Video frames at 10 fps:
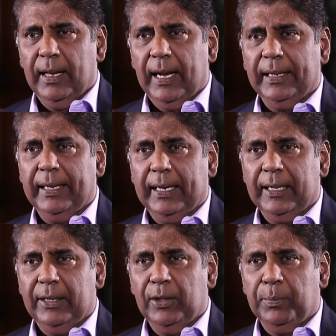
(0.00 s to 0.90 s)
I think
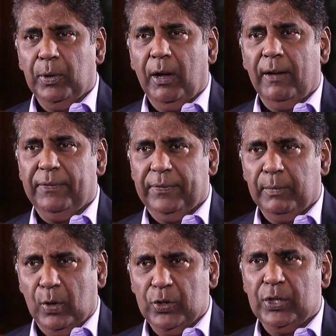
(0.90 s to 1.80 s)
you pull off
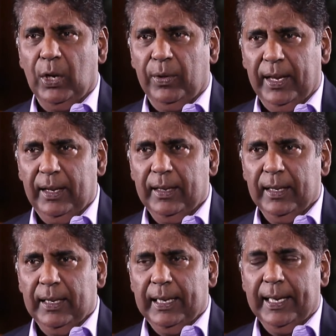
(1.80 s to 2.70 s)
most clothing,
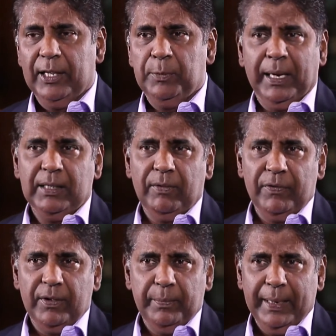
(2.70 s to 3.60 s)
irrespective of it